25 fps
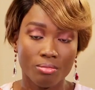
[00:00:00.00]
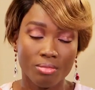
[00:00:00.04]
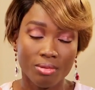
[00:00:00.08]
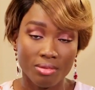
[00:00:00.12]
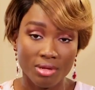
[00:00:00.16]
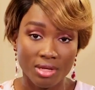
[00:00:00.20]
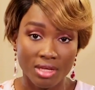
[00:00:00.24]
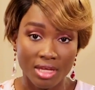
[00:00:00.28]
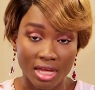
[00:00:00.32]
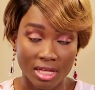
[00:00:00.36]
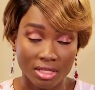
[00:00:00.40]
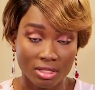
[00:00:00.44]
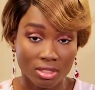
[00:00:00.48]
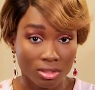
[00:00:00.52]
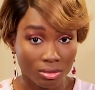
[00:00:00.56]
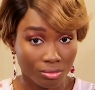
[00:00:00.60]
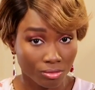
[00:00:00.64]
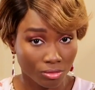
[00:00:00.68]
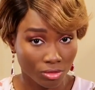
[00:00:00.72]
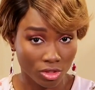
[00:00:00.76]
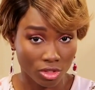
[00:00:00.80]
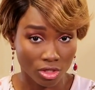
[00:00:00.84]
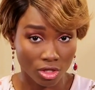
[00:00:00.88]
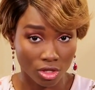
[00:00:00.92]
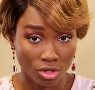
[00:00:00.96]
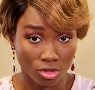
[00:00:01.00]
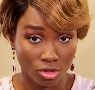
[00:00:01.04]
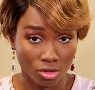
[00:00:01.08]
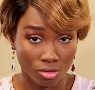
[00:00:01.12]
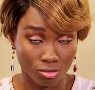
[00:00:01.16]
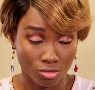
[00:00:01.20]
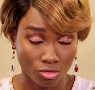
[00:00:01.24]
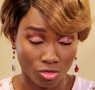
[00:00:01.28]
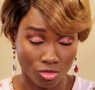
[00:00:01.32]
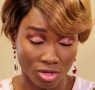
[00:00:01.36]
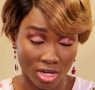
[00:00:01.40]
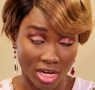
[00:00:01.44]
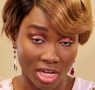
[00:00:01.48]
your baby gets the
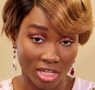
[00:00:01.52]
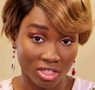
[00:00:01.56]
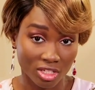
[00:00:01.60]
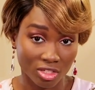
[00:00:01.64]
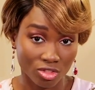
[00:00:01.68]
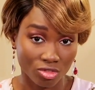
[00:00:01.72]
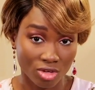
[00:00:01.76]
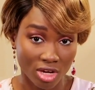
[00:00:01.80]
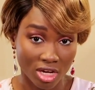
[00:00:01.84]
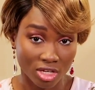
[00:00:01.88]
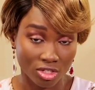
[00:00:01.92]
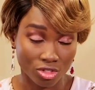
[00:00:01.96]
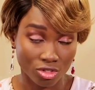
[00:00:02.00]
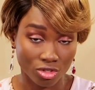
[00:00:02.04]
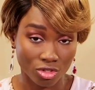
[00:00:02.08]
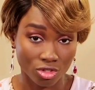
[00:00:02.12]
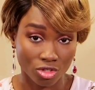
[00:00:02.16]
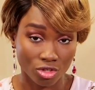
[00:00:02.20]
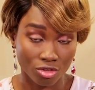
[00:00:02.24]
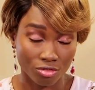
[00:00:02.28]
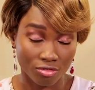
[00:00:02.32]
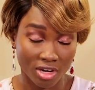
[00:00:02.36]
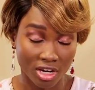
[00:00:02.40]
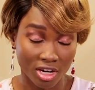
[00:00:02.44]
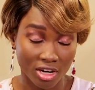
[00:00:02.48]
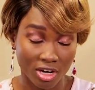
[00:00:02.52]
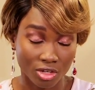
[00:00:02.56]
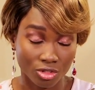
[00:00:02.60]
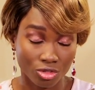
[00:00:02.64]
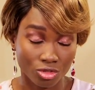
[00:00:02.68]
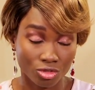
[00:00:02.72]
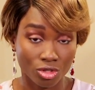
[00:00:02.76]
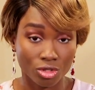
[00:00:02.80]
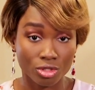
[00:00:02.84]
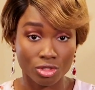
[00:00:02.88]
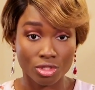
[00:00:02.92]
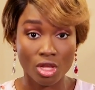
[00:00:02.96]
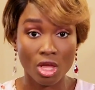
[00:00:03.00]
necessary antiretroviral
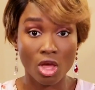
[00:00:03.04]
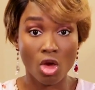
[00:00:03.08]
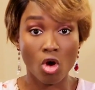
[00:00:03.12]
drugs